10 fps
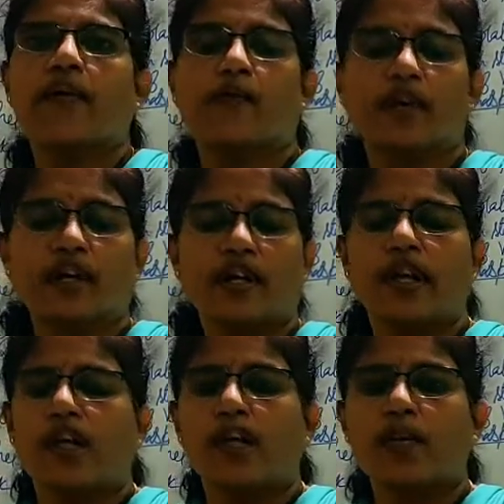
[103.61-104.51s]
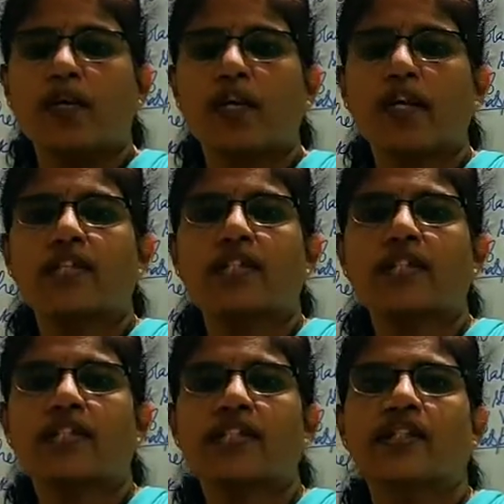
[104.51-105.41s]
where carbon
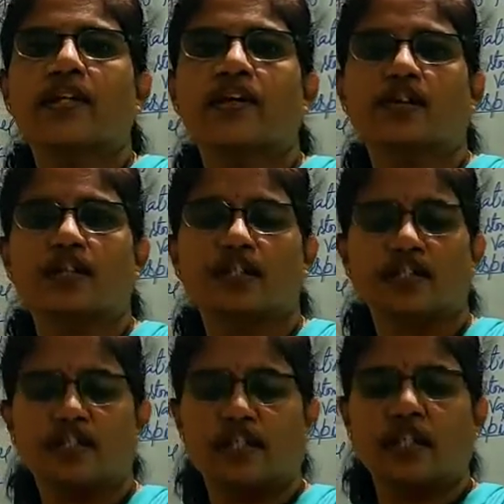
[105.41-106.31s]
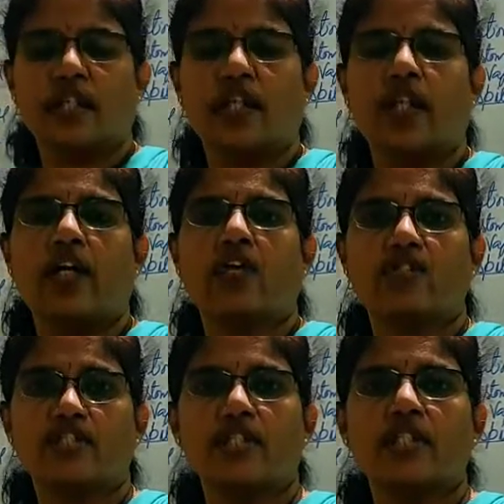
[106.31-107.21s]
dioxide is taken in,
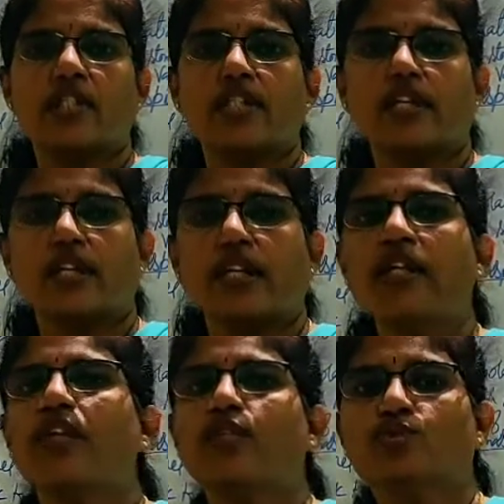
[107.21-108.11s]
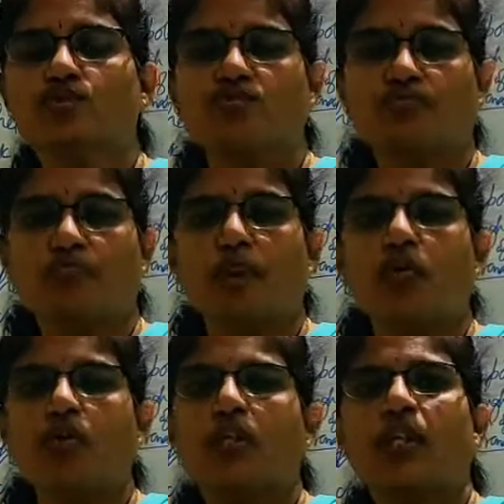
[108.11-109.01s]
oxygen is taken in through
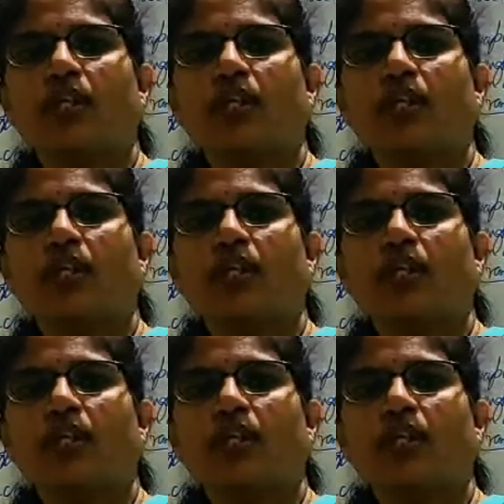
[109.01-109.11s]
mouth